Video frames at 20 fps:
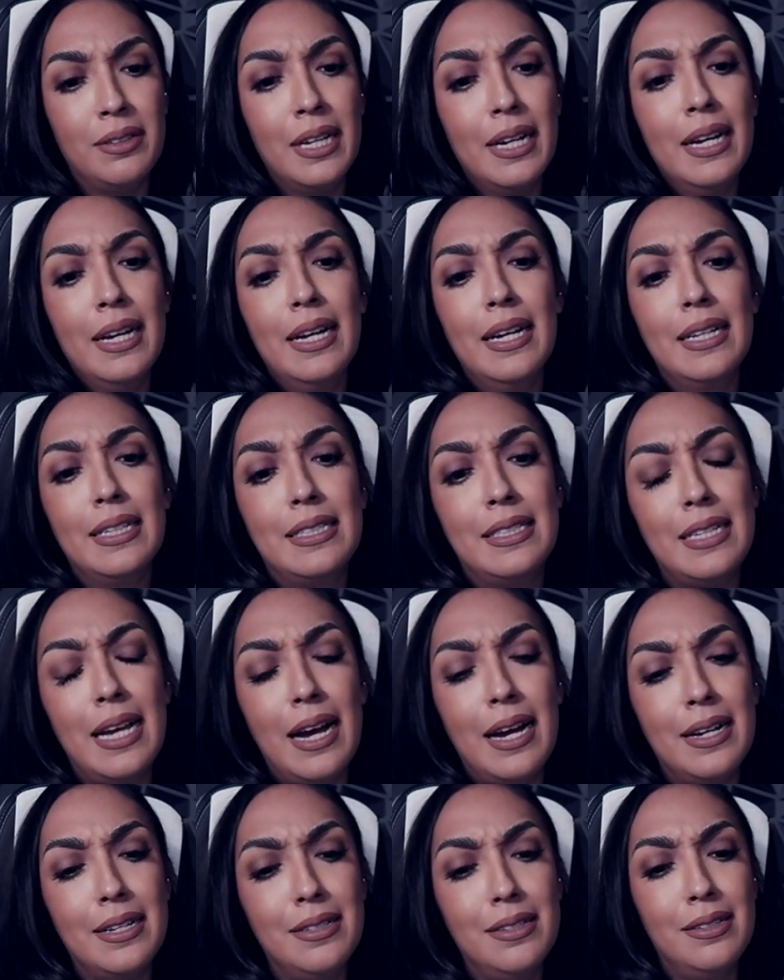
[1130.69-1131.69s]
It
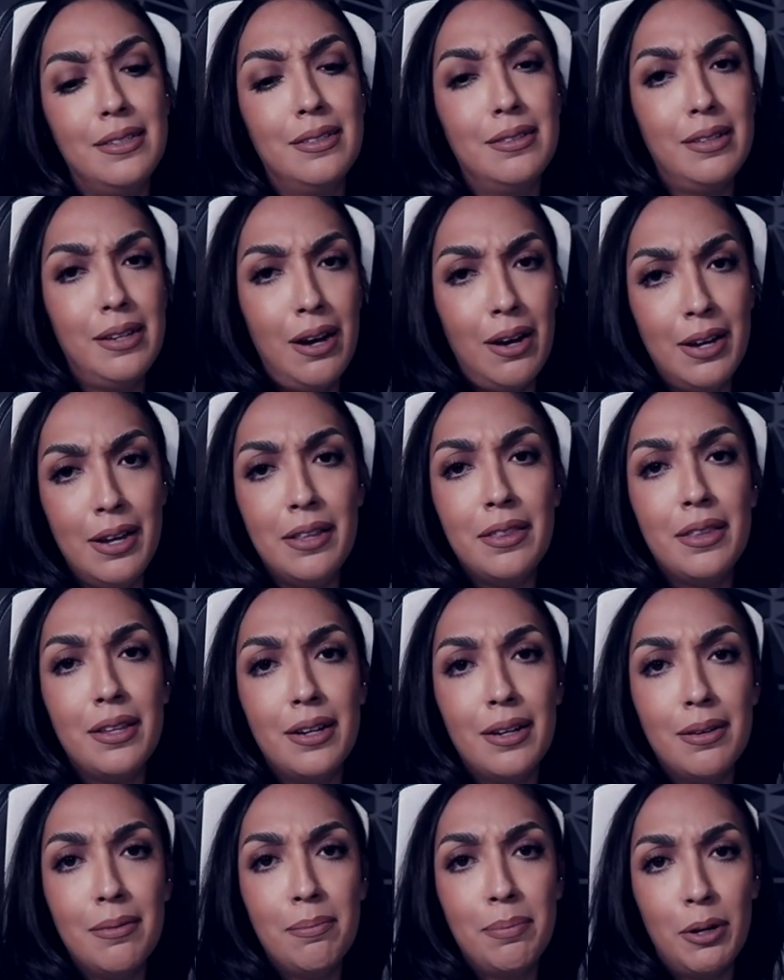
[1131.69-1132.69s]
says in
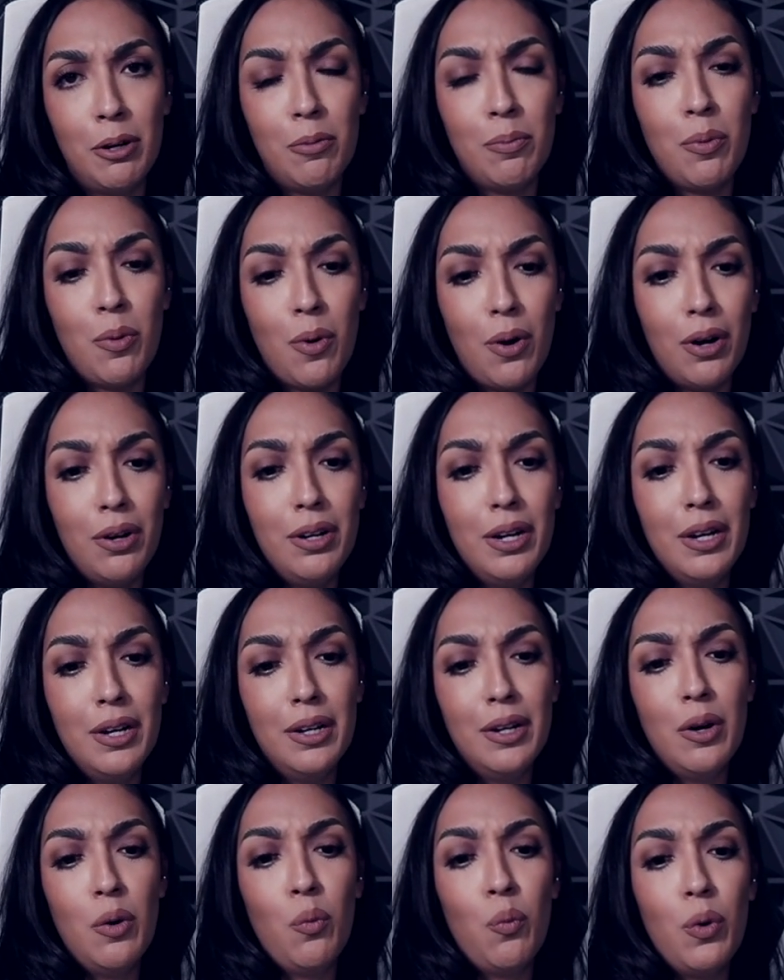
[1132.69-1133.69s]
the billboard,
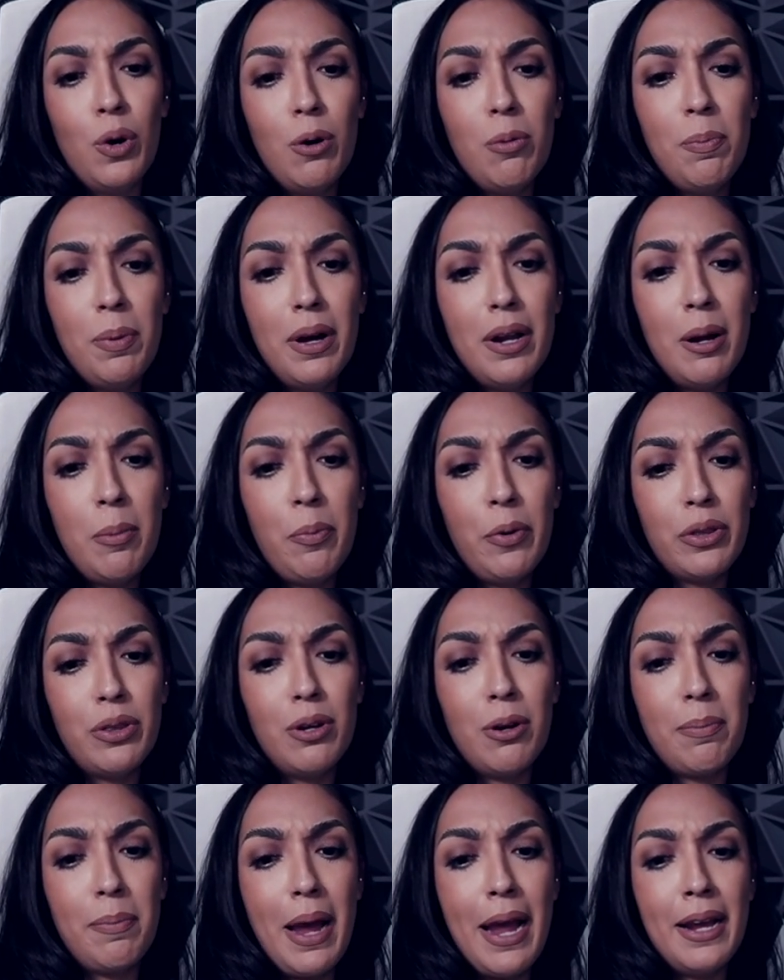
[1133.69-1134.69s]
we'll put up with
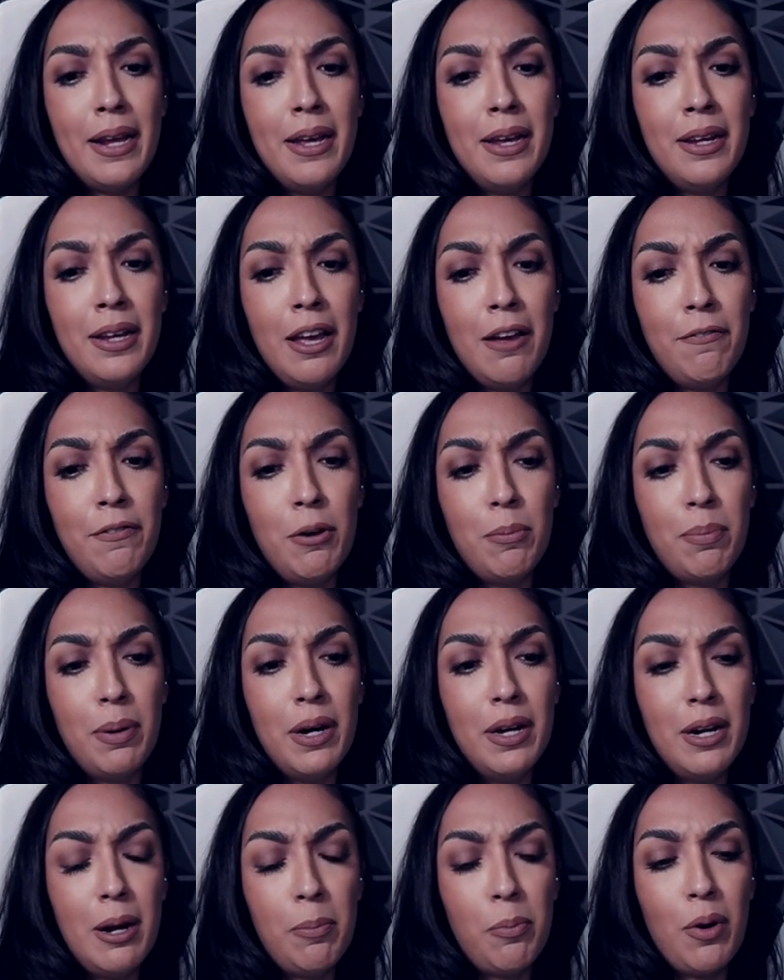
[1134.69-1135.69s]
your banging if you
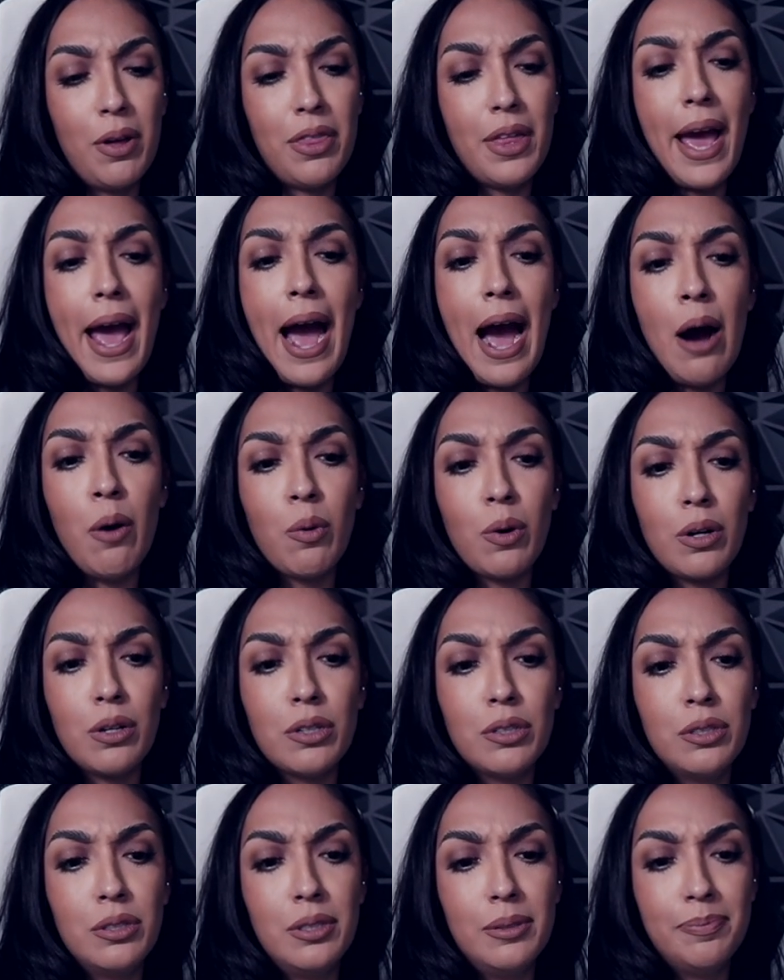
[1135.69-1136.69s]
put up with
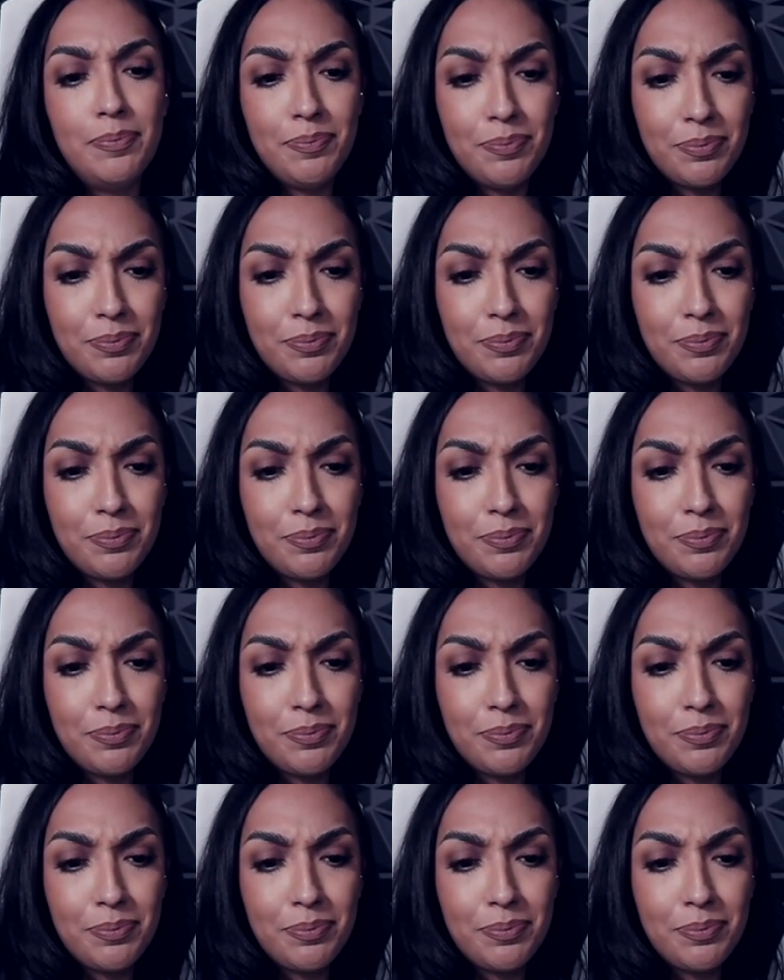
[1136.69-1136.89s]
ours.